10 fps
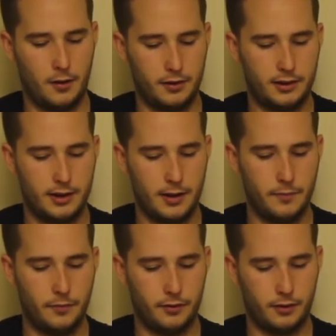
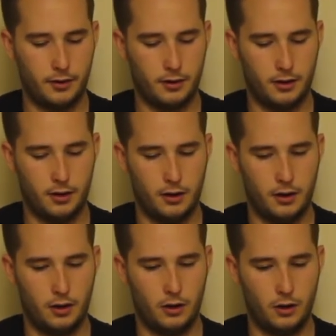some
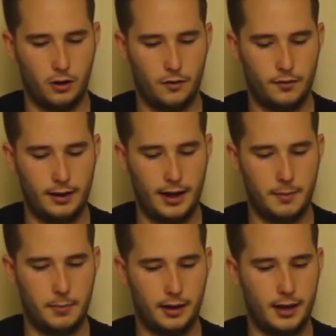of the
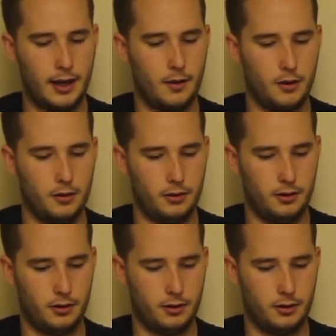epic heroes